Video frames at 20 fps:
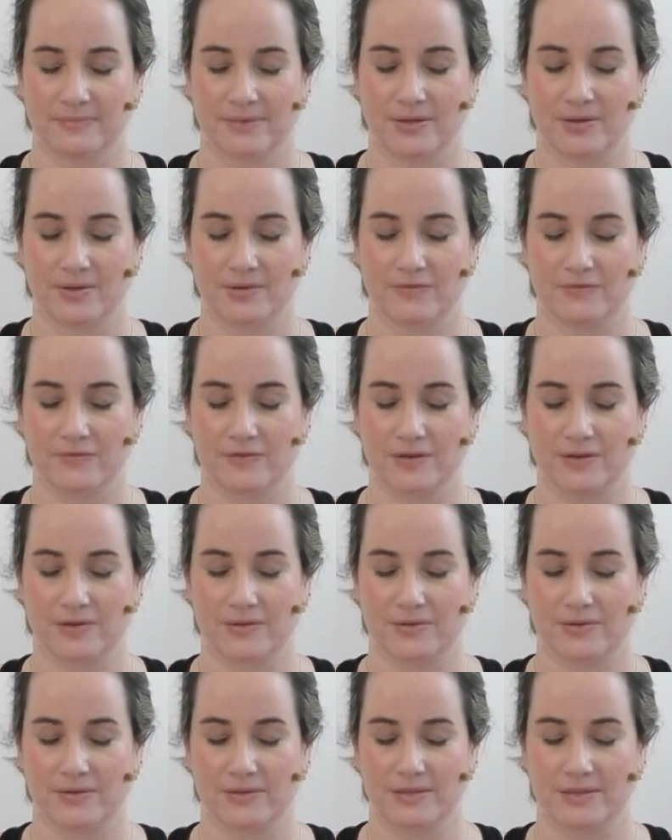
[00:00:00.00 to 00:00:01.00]
you can
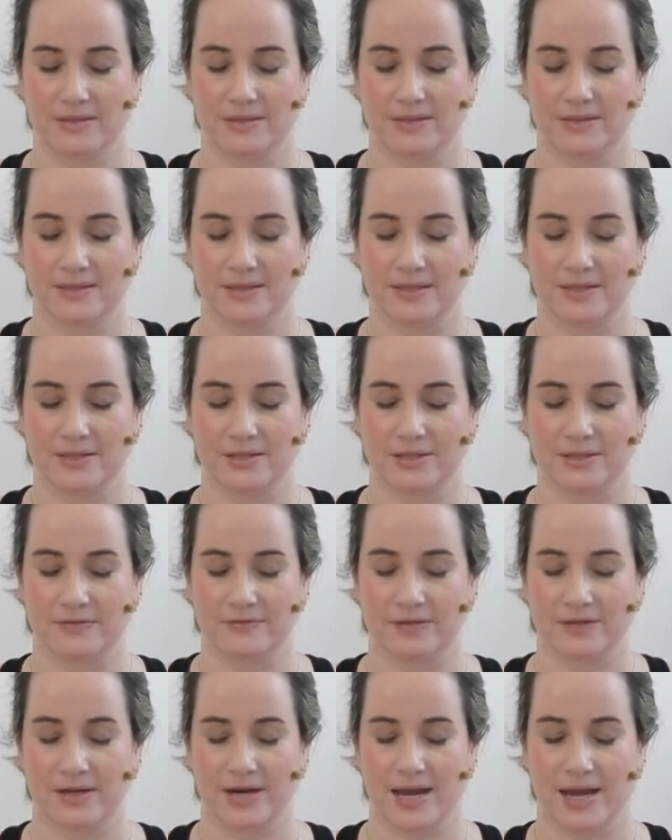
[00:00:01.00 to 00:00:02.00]
feel the sensation
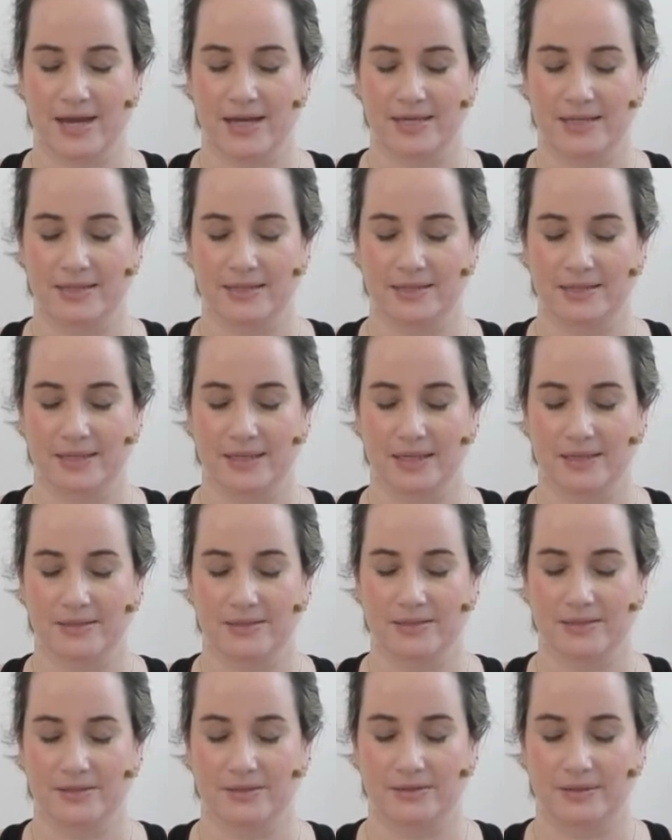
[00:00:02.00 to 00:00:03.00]
of your hands
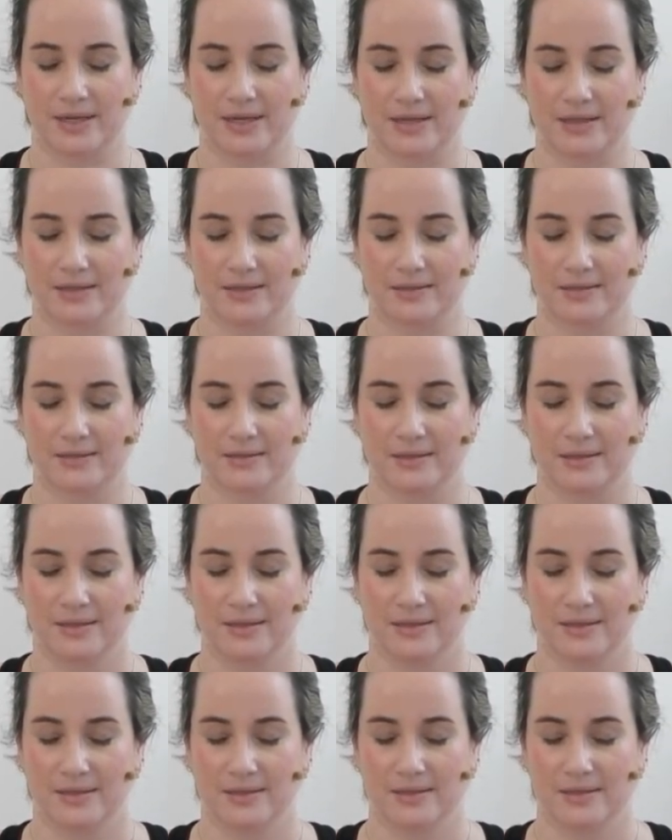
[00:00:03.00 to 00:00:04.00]
against your legs
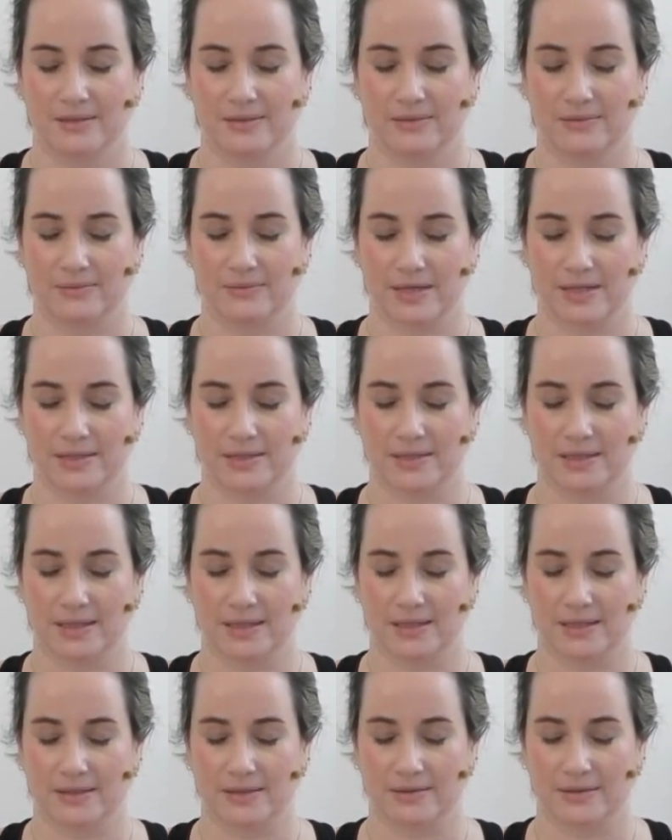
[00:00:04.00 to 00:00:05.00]
or resting
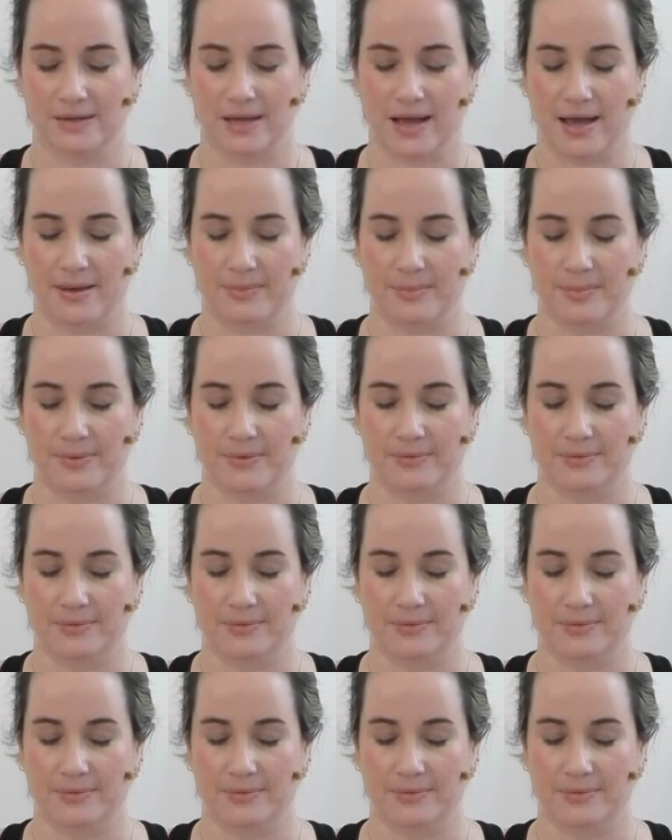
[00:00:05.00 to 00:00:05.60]
in your lap.